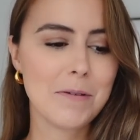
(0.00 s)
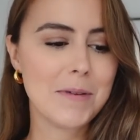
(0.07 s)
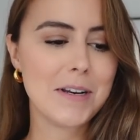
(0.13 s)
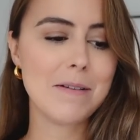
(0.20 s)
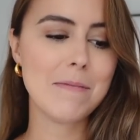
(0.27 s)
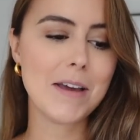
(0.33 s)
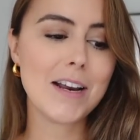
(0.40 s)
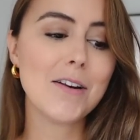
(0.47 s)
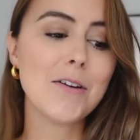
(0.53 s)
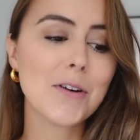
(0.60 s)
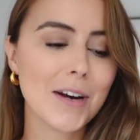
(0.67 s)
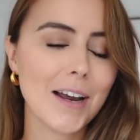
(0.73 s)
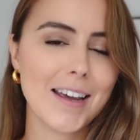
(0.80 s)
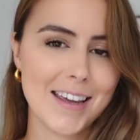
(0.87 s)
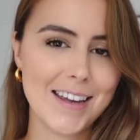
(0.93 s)
I mean, it may
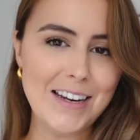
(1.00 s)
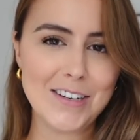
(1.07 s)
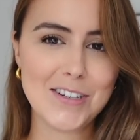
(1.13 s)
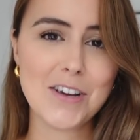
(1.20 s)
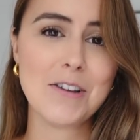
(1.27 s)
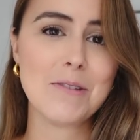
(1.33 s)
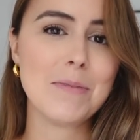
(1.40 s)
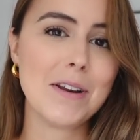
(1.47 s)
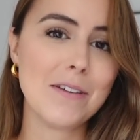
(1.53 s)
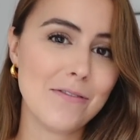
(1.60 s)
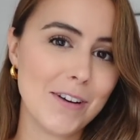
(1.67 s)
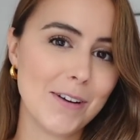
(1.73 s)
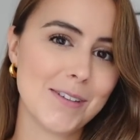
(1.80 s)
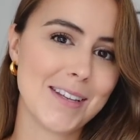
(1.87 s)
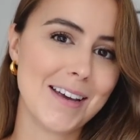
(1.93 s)
look like it to you, but it
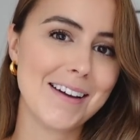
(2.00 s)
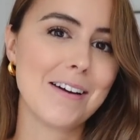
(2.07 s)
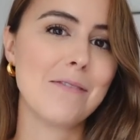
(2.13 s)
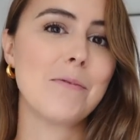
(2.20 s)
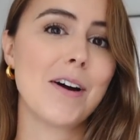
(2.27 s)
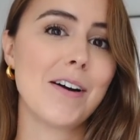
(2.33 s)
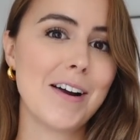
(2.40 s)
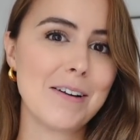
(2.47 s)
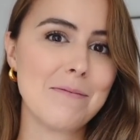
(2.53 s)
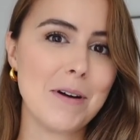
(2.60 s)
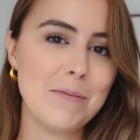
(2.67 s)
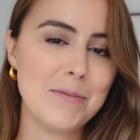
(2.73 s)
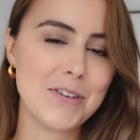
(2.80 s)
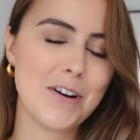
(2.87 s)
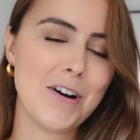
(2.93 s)
feels like I'm wearing
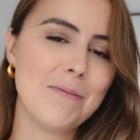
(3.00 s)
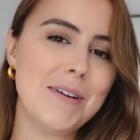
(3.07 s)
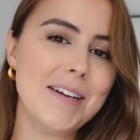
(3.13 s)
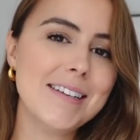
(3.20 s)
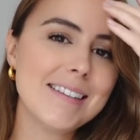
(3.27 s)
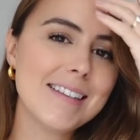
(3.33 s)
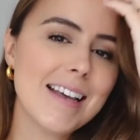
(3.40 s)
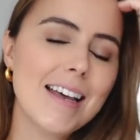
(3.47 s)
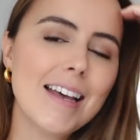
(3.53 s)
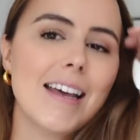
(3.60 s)
my pajamas.